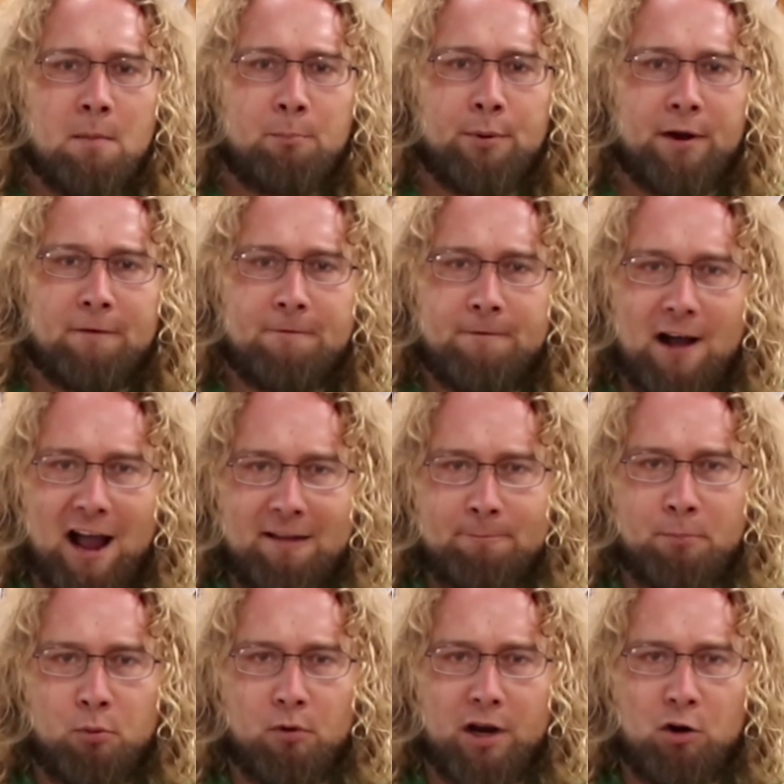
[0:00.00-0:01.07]
but
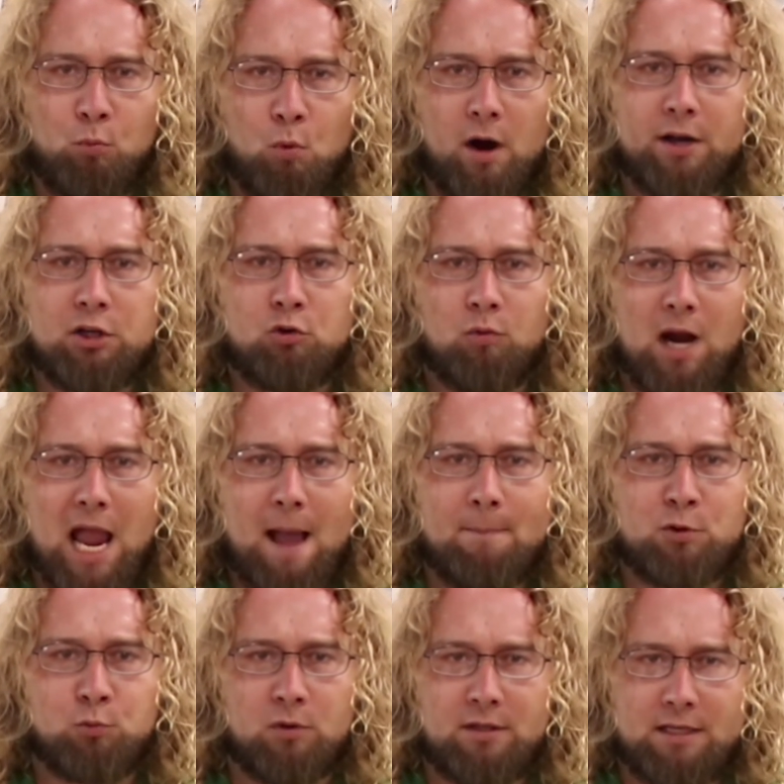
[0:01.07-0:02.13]
5.1
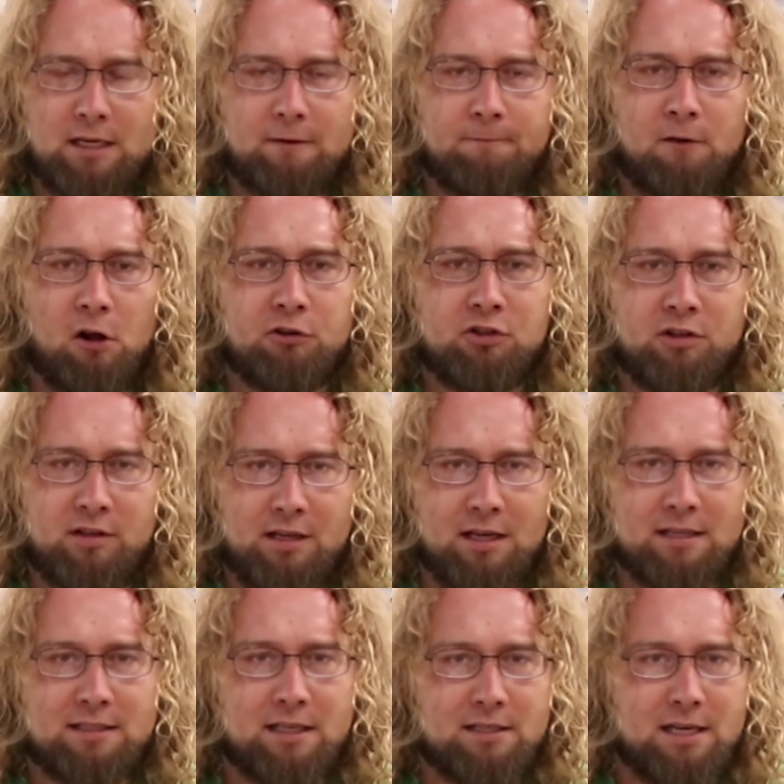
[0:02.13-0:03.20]
grams would default to the
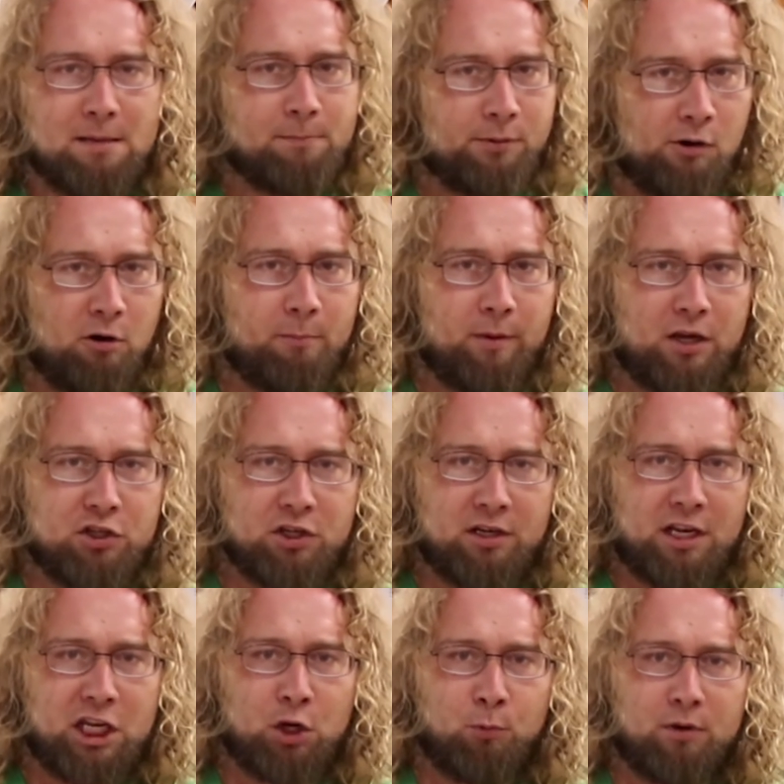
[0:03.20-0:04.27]
existing prohibition,
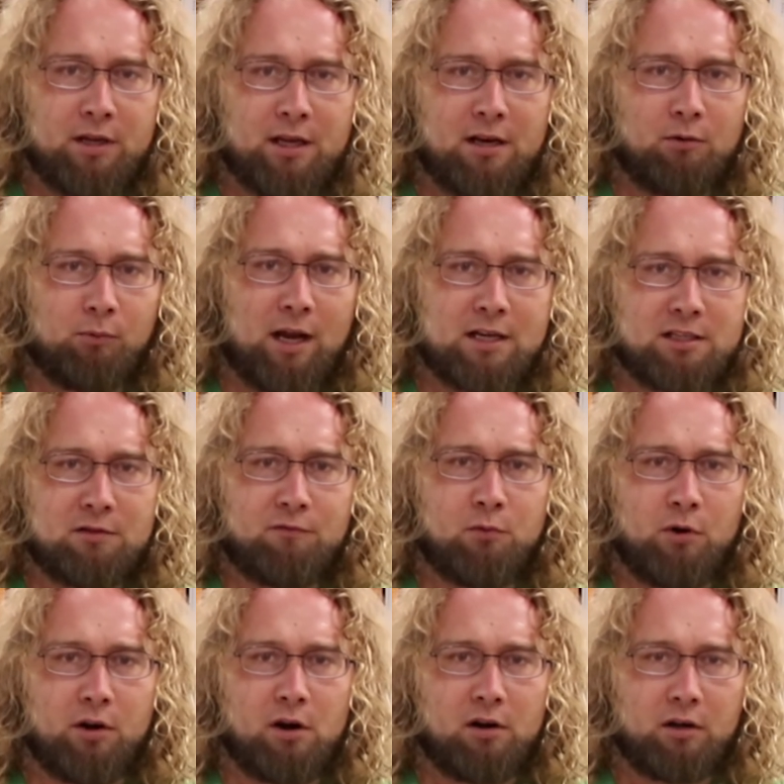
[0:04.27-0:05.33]
and you would get arrested
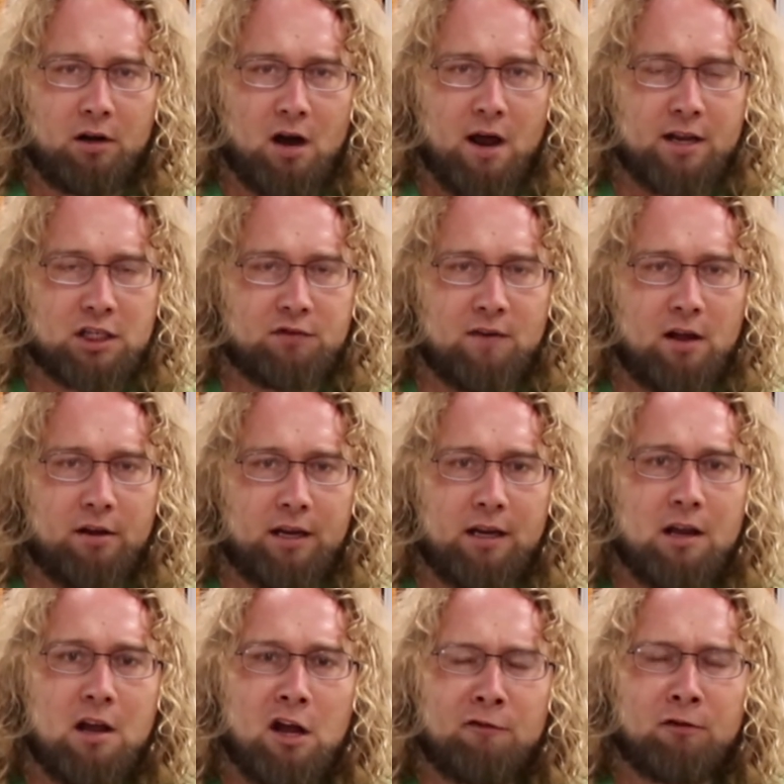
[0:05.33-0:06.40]
for a narcotics
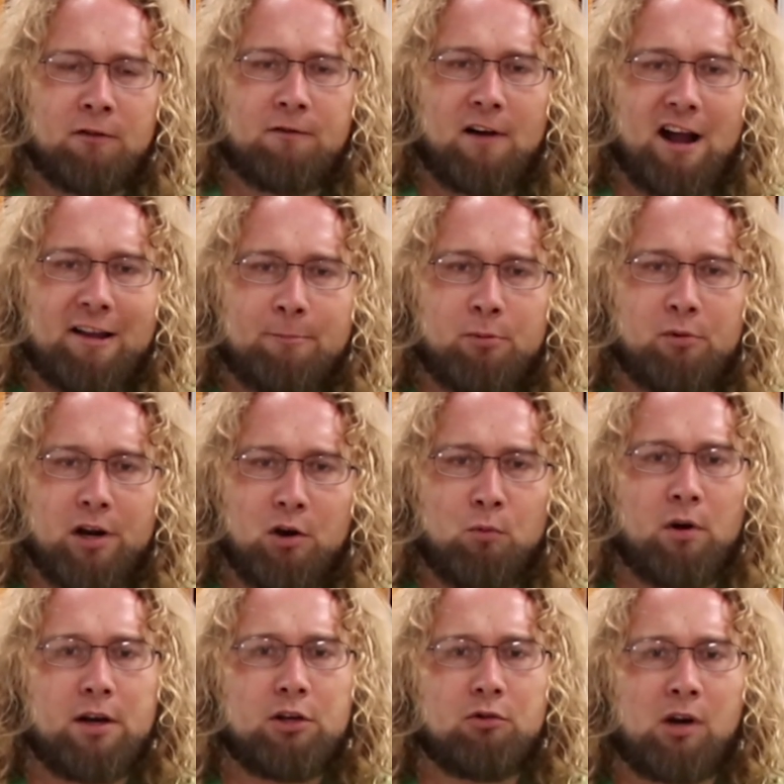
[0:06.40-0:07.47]
felony for
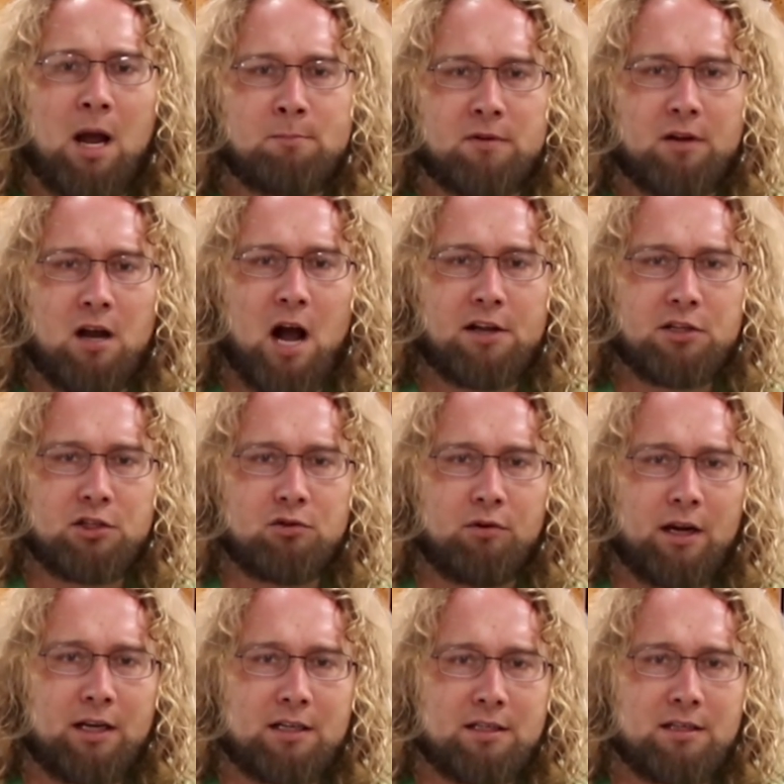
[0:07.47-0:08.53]
5.1 grams of
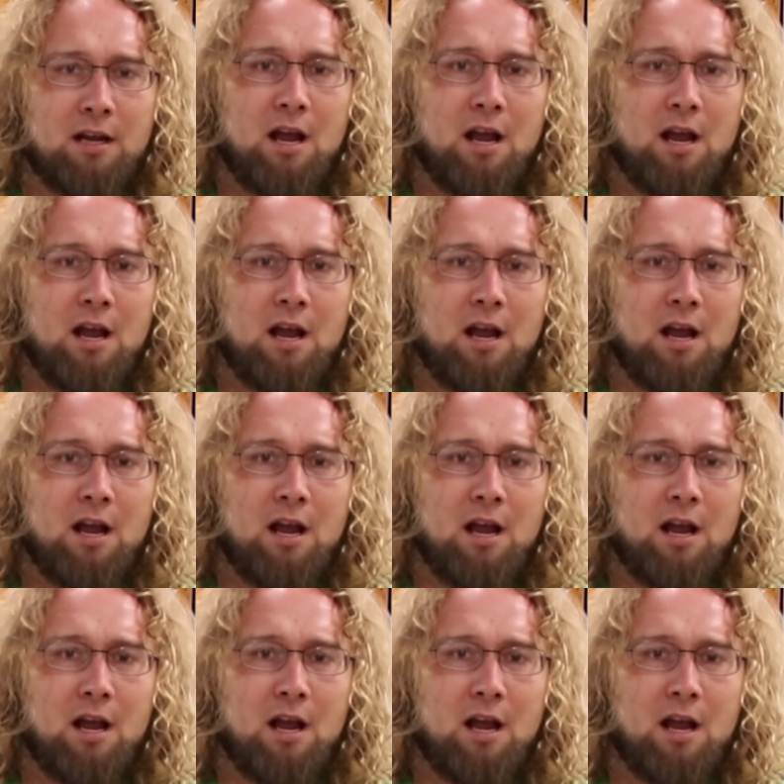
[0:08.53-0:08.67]
concentrates.